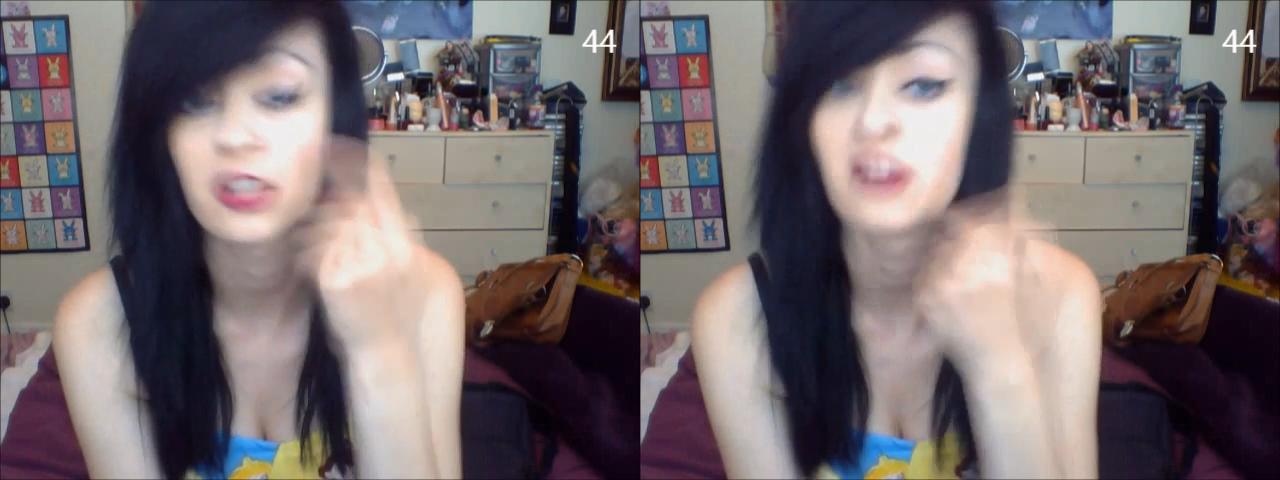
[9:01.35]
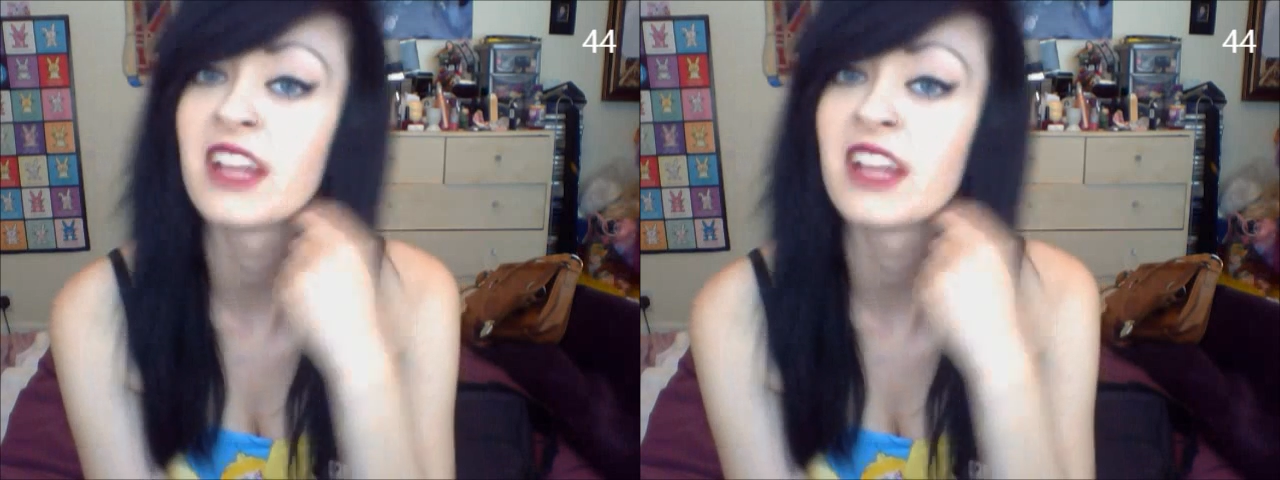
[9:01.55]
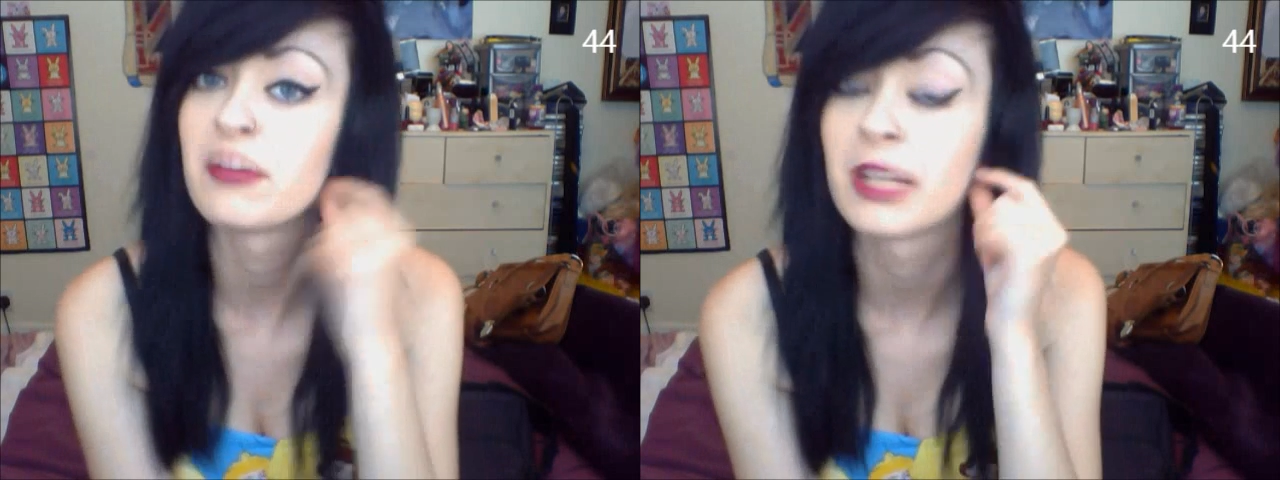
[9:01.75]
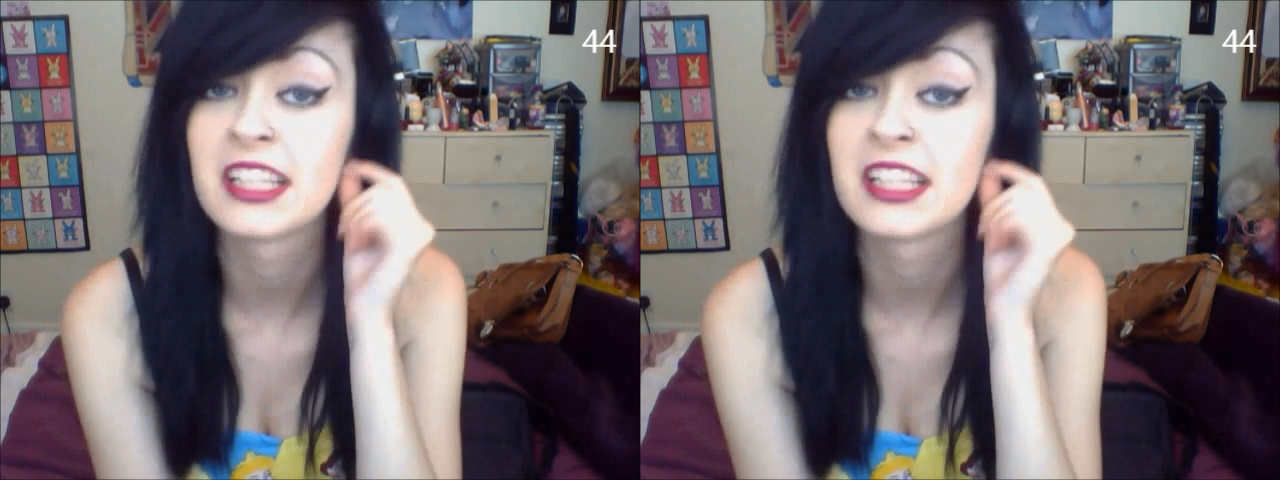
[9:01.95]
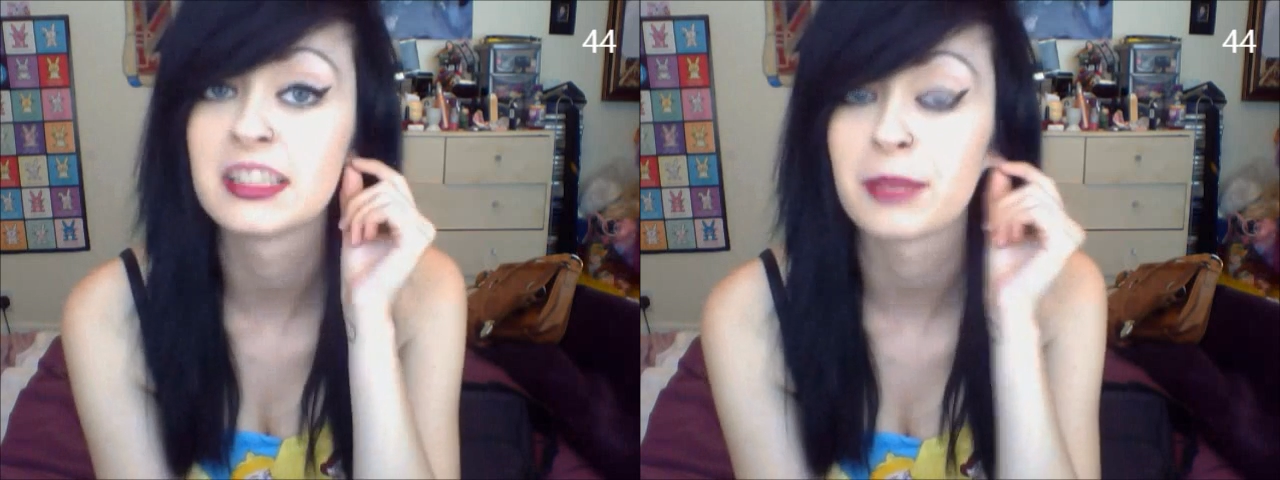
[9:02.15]
I don't even have my
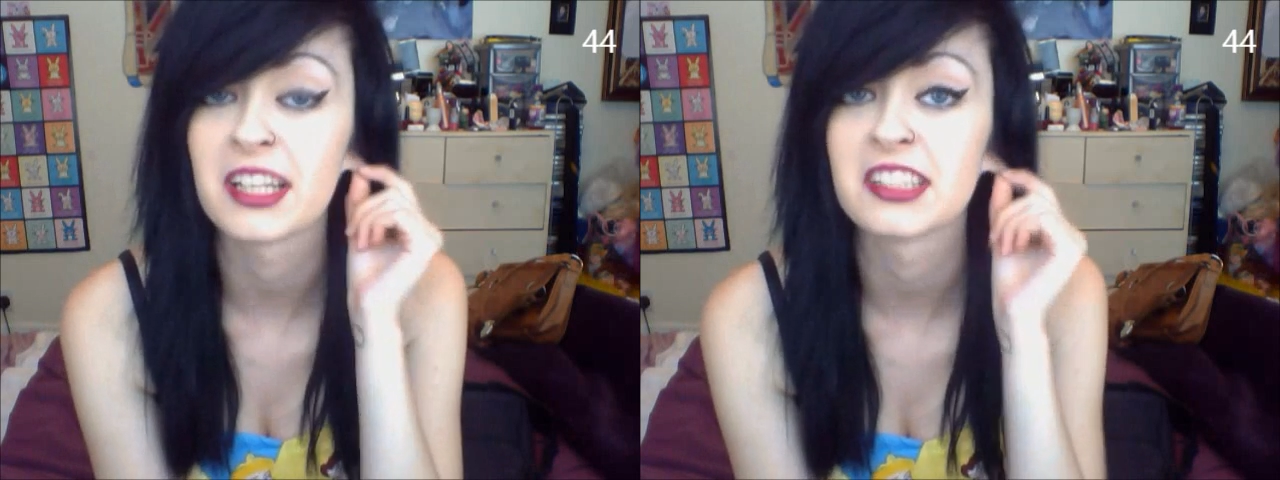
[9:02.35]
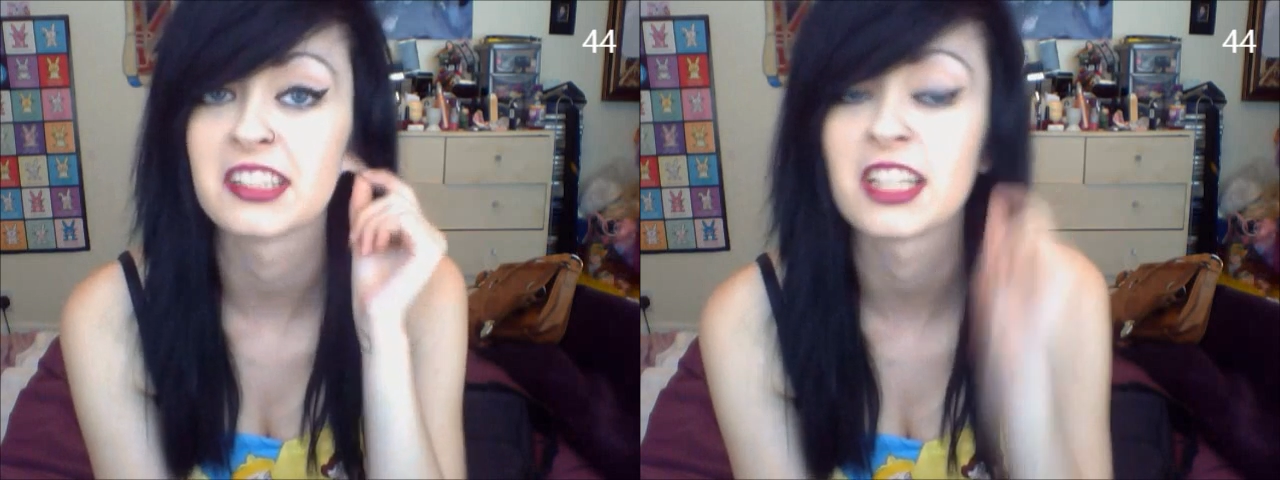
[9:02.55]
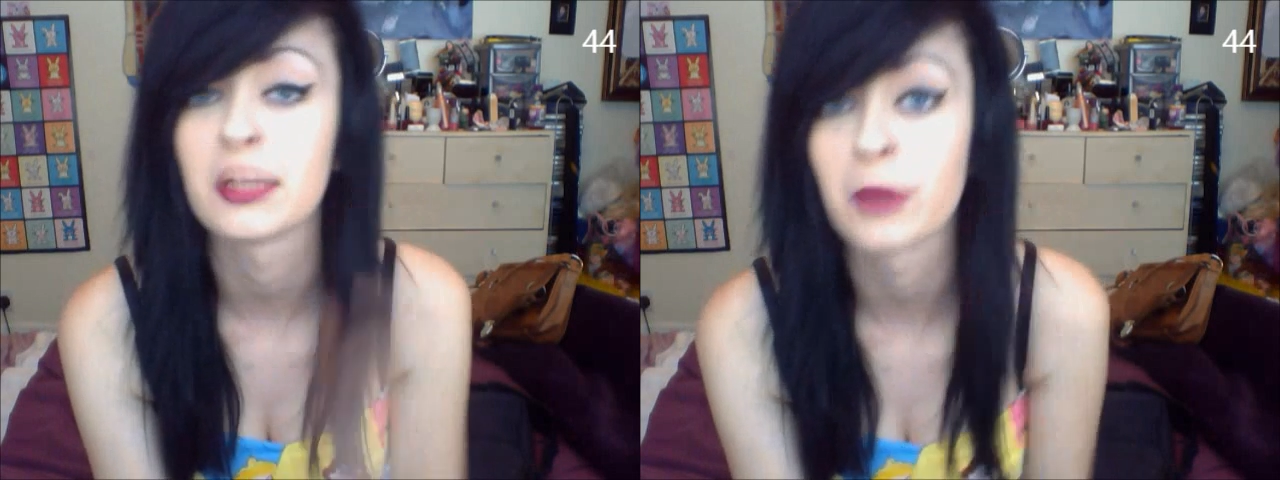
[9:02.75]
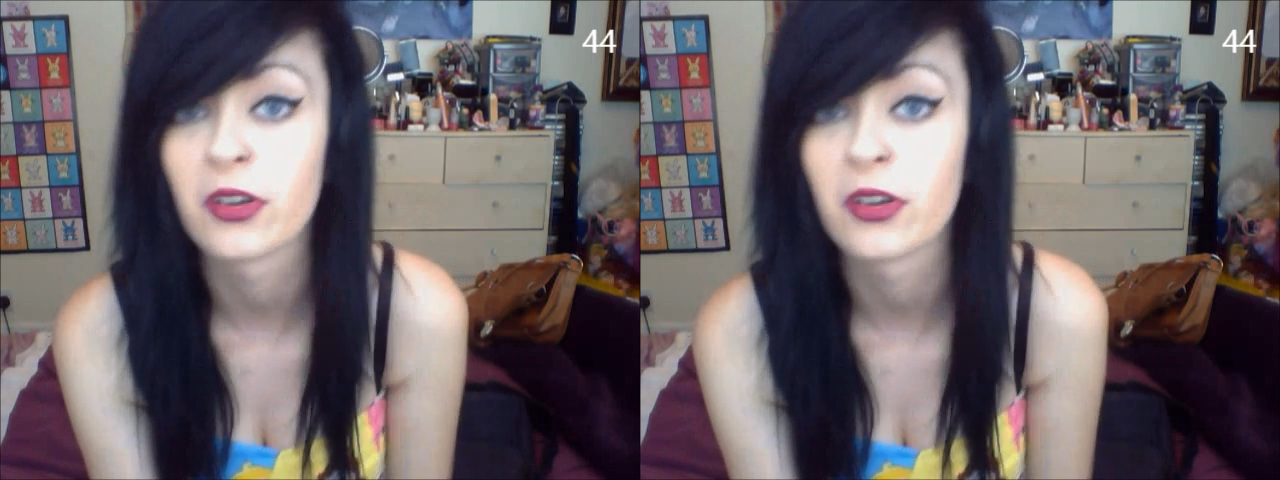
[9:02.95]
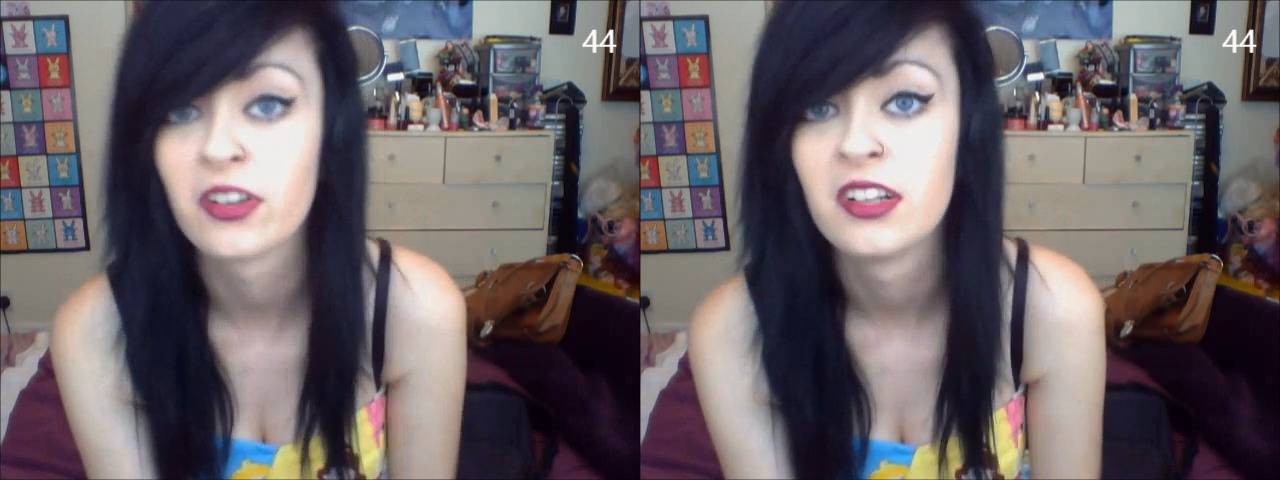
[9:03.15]
ears pierced
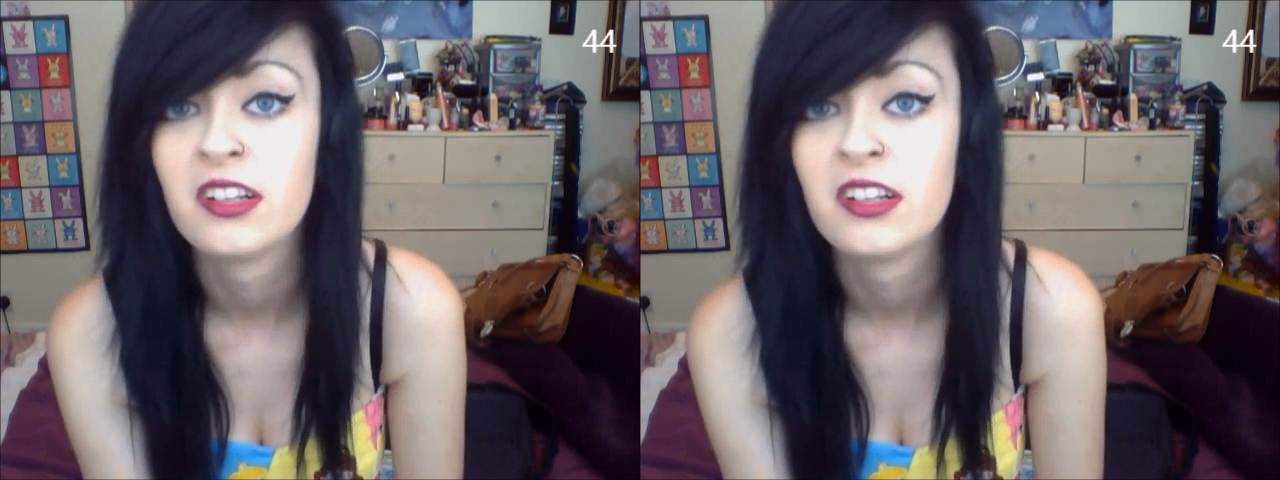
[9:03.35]
anymore.